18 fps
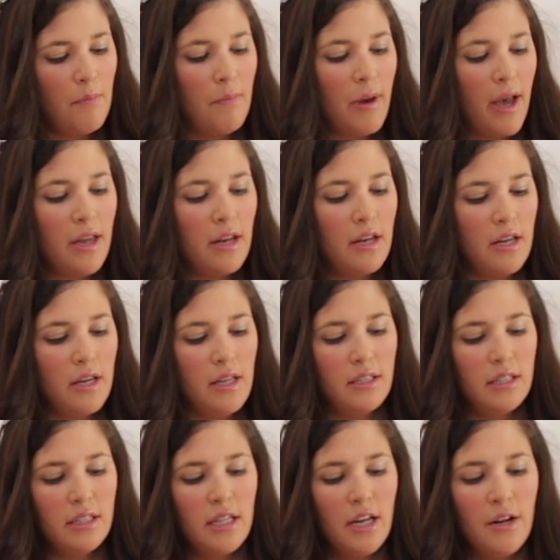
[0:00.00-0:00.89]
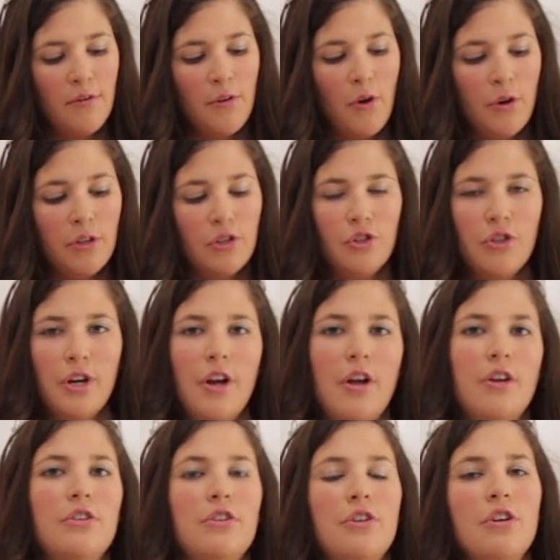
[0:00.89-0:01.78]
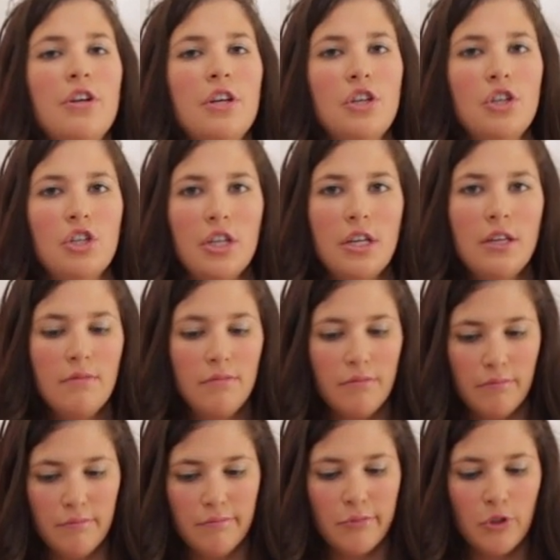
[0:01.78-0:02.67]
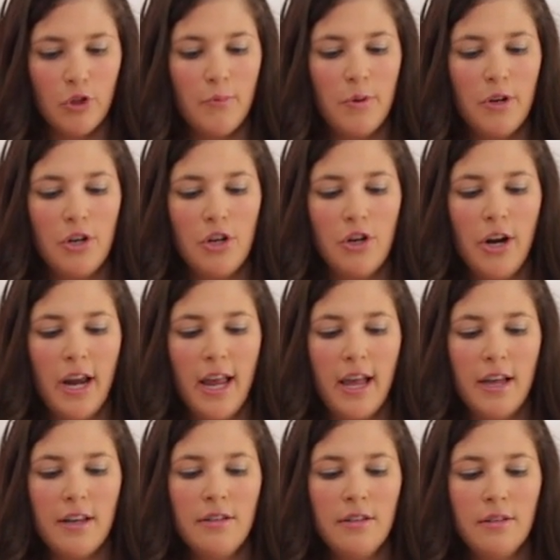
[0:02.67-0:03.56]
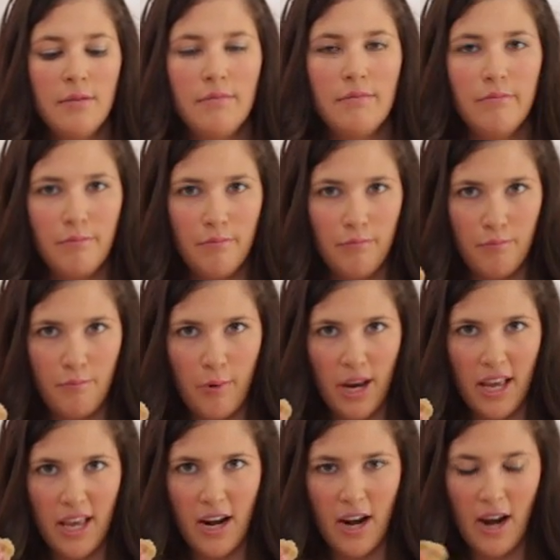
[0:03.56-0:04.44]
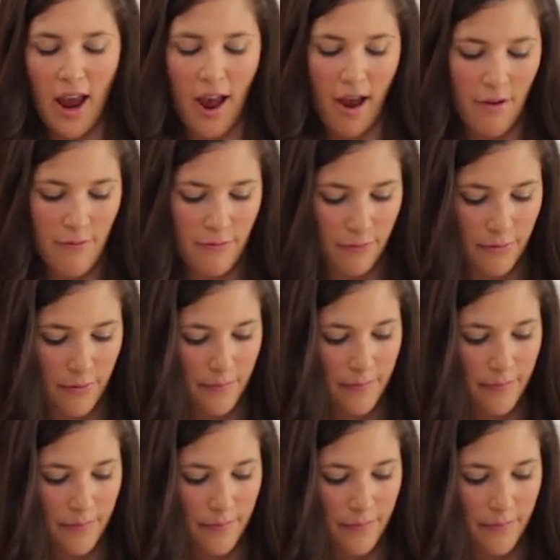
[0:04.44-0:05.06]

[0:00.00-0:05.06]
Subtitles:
but instead of going straight onto the cookie sheet, scoop it into your hand, break it in half,